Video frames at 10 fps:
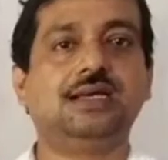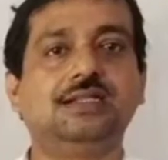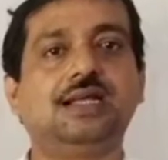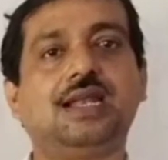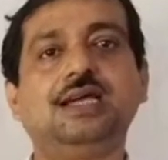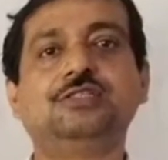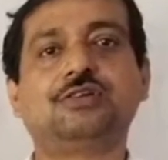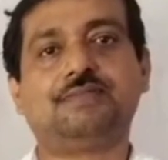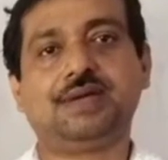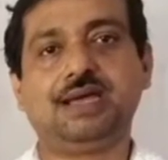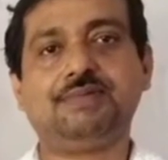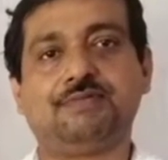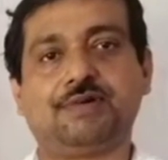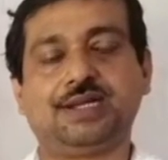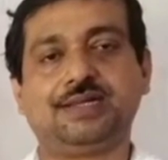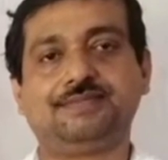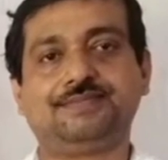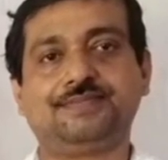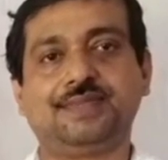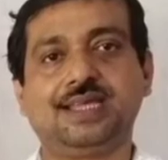the likes of everybody.
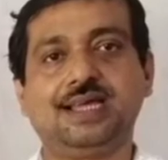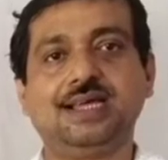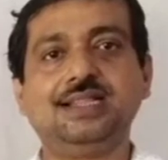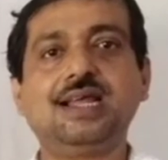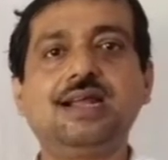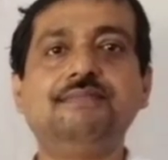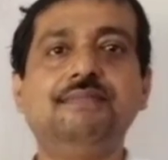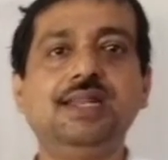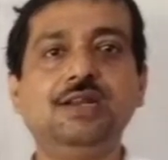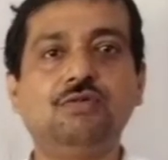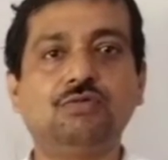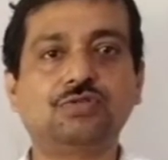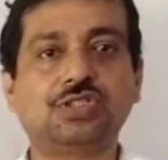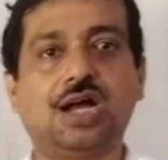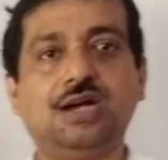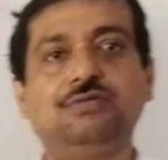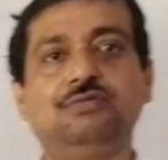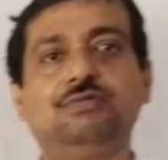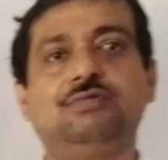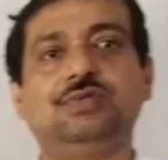There are merry notes
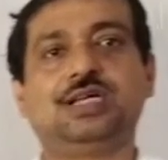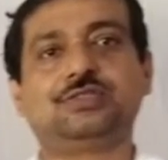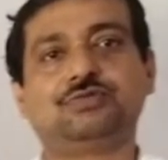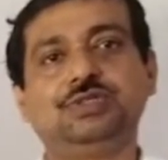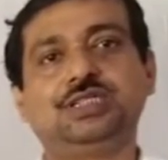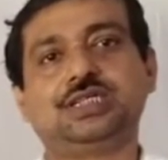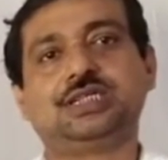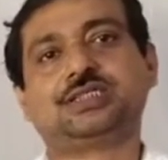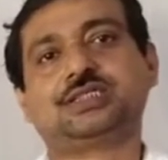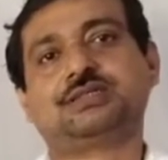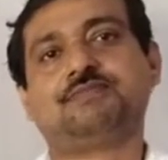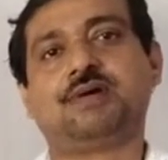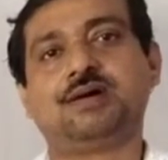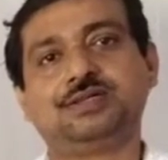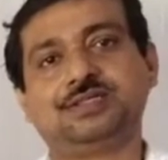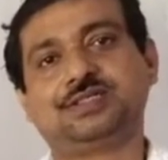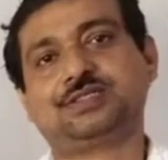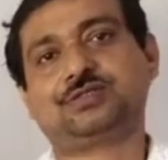unto the sweetest bird's